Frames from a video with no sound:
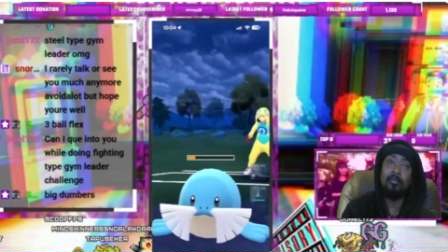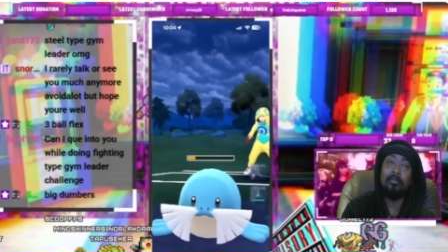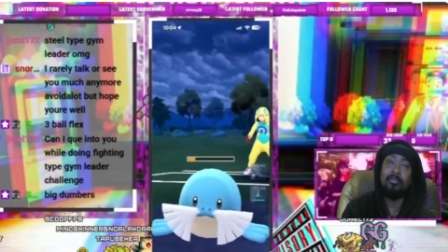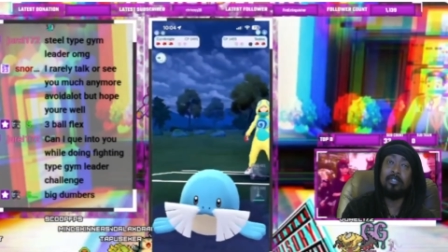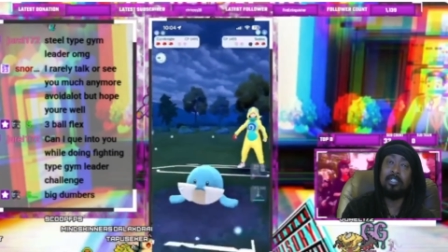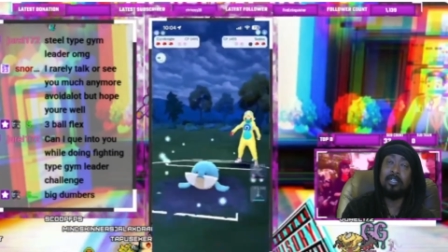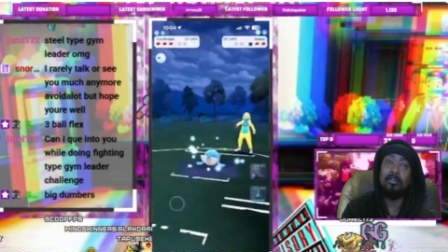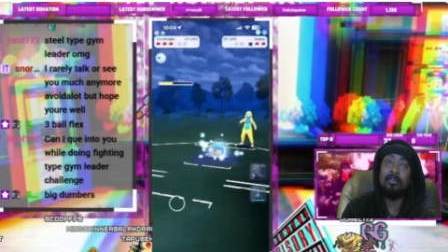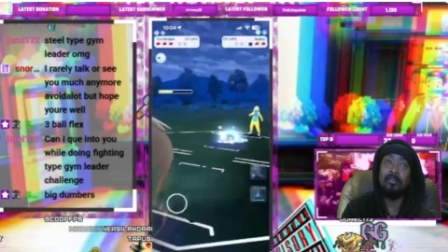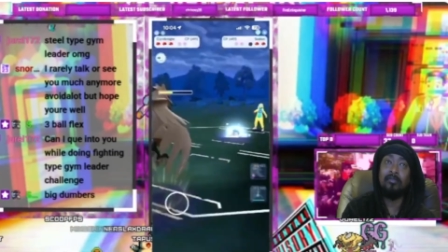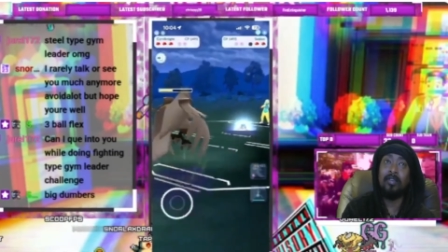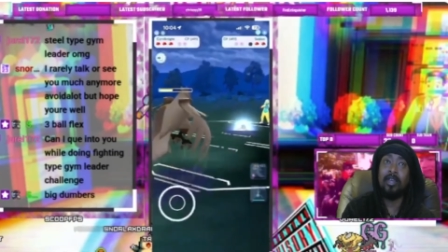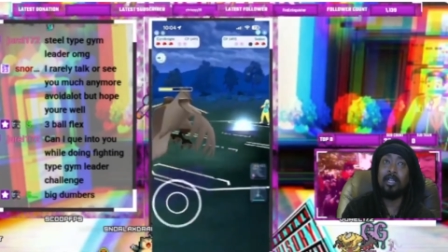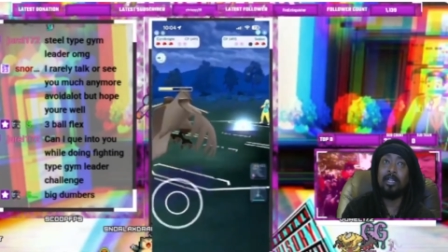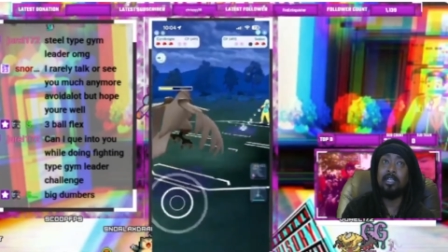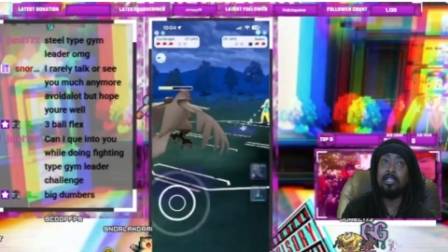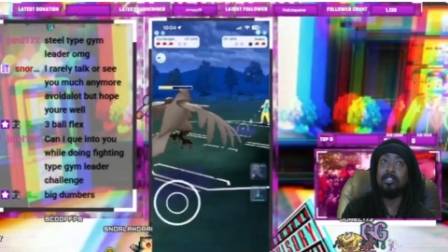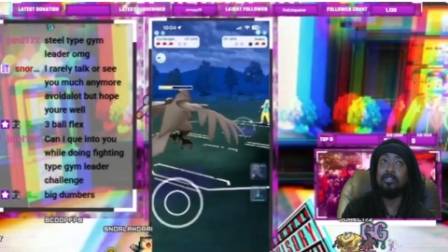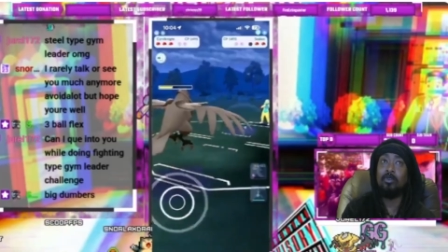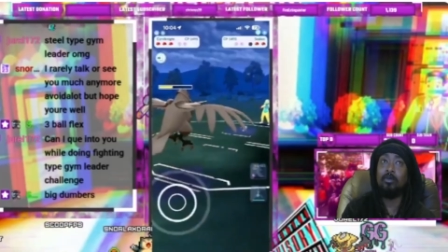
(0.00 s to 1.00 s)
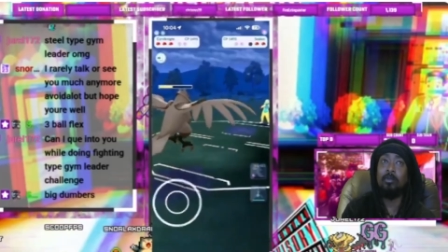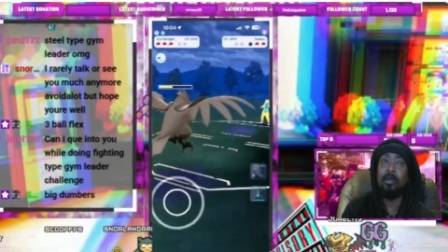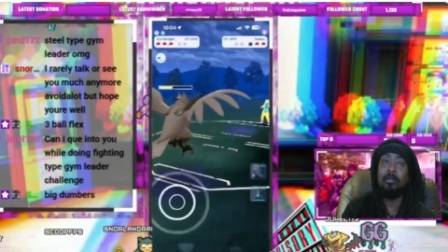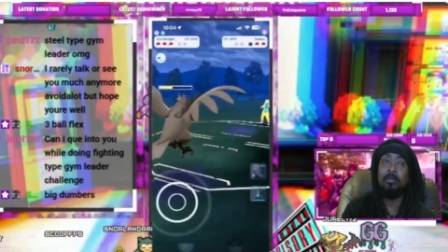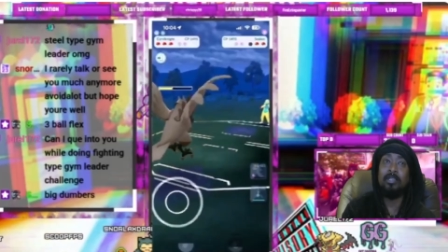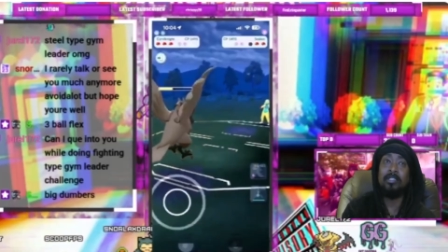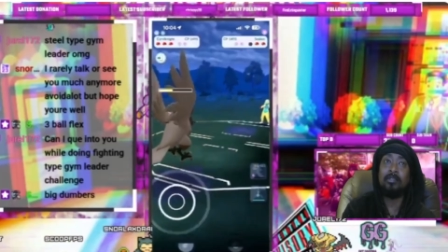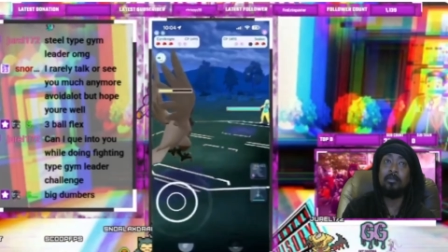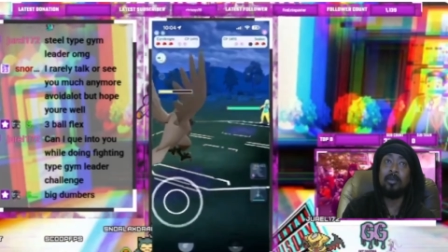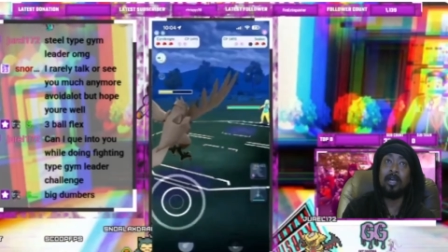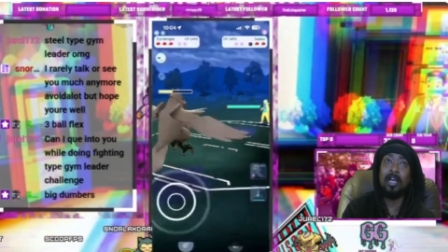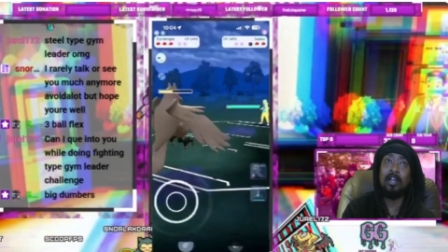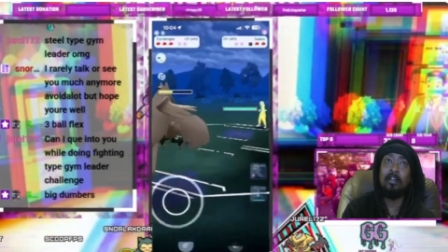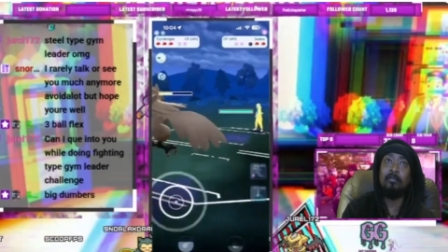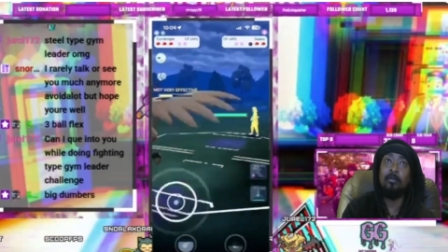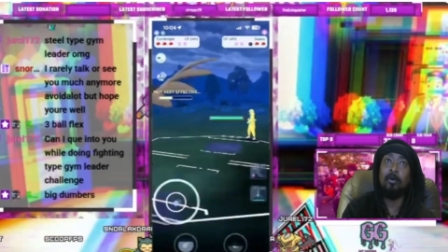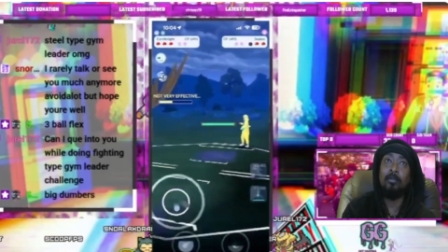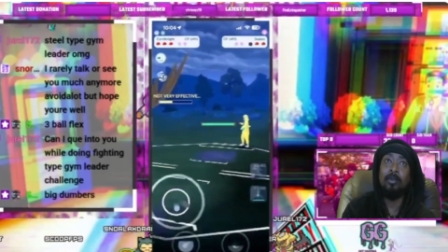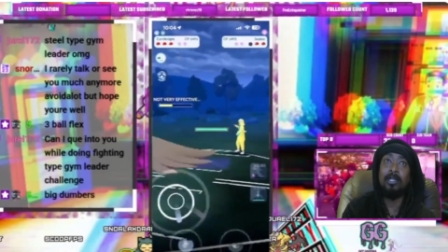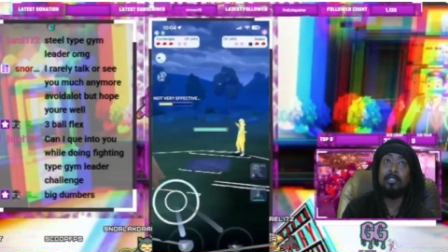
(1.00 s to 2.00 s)
shield advantage or maybe some kind of
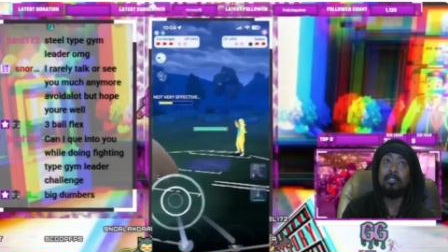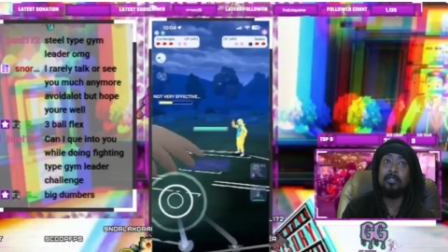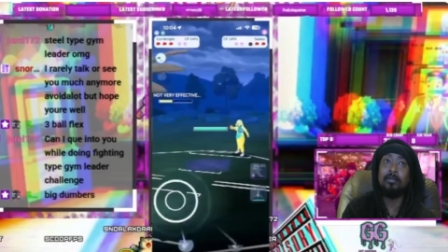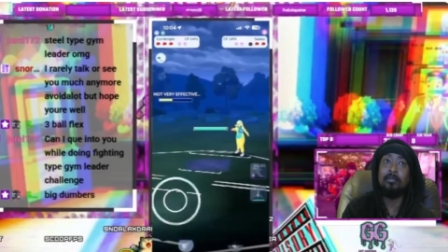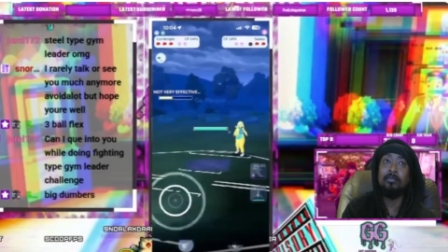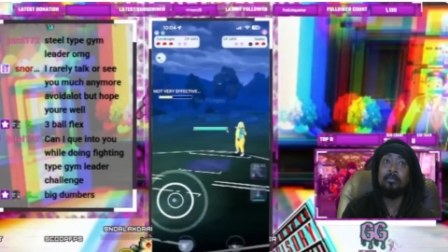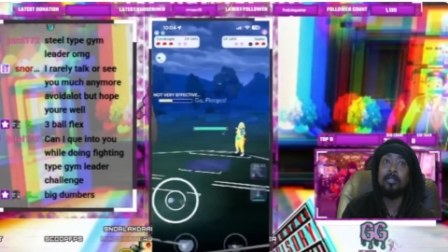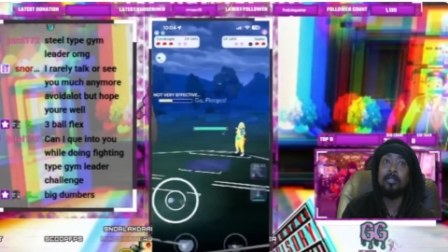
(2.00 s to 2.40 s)
momentum.